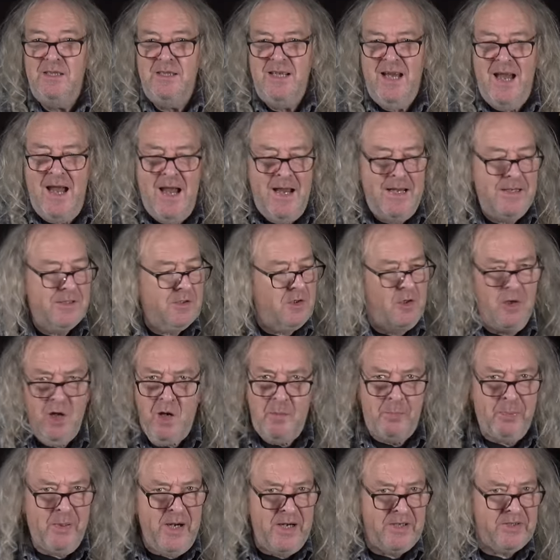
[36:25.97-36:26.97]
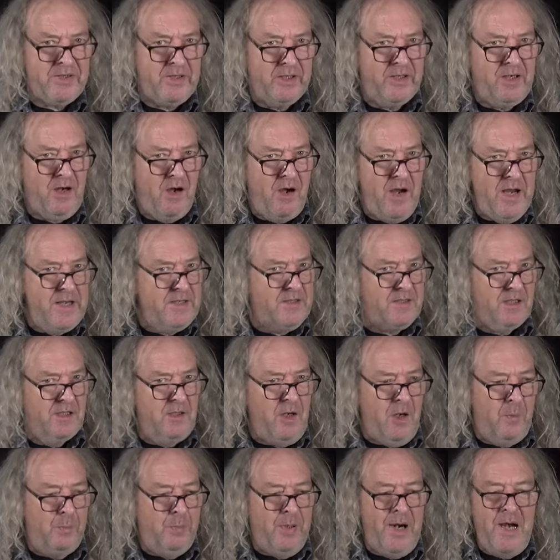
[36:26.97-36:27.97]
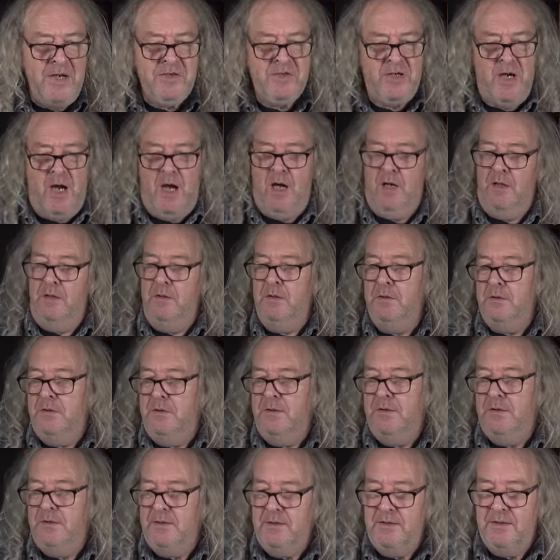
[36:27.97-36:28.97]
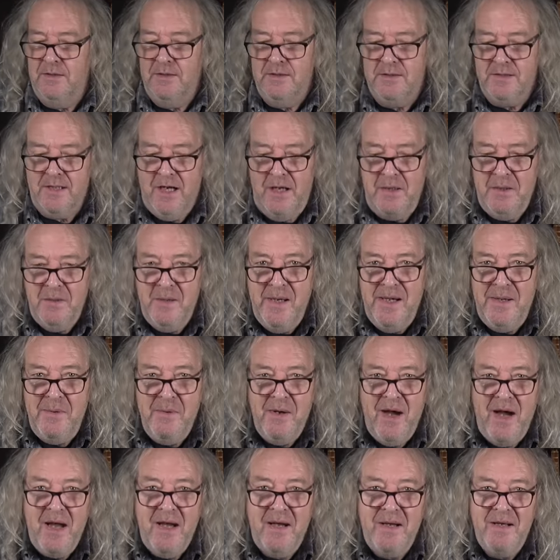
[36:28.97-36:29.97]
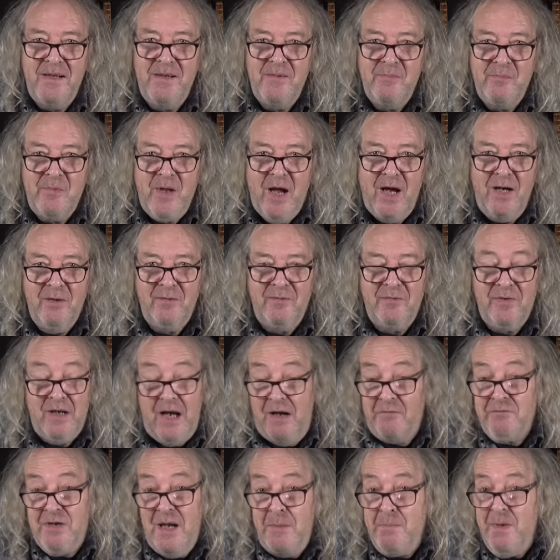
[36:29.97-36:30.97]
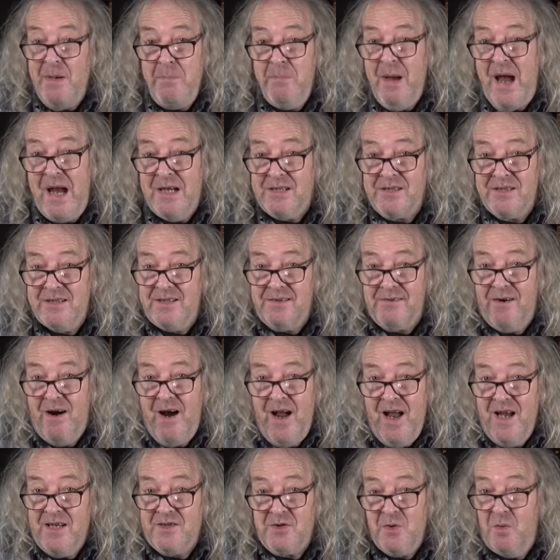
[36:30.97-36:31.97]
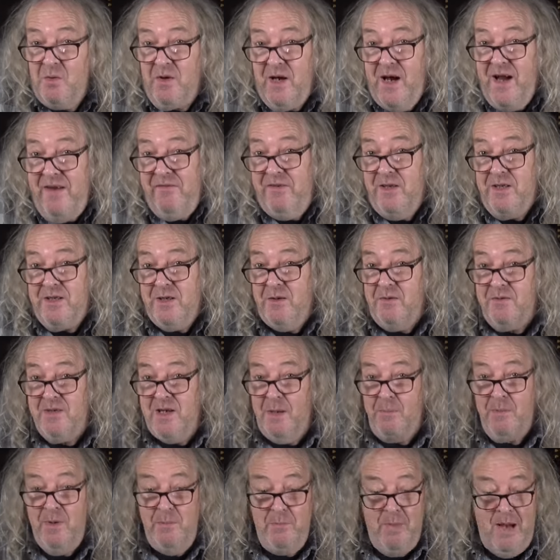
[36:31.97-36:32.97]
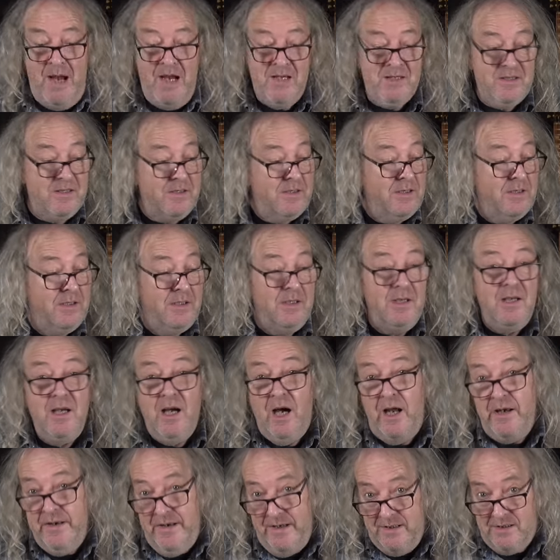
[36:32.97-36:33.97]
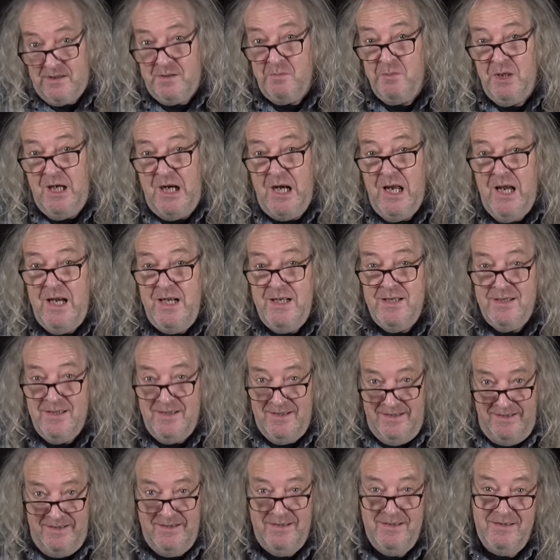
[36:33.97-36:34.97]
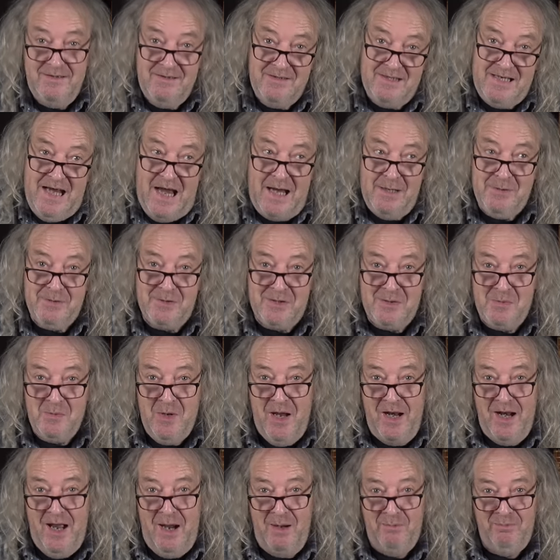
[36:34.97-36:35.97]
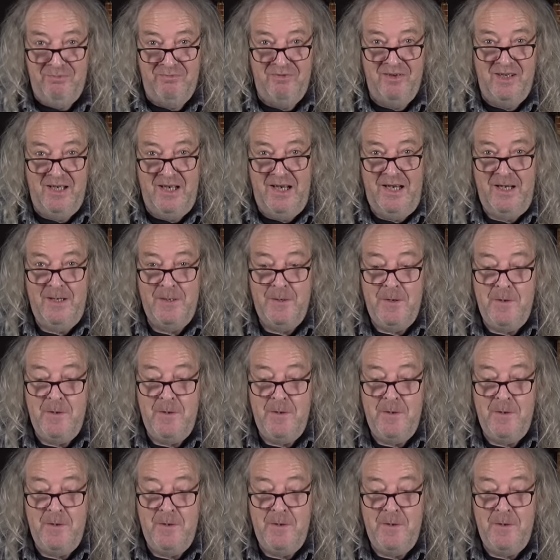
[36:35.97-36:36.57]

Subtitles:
Yeah, it's a lot of pressure, guys, a lot of pressure. So anyway, hopefully, I've done my best, all right? That's all I ever do, I've done my best. And there's some clean sounds as well, hopefully.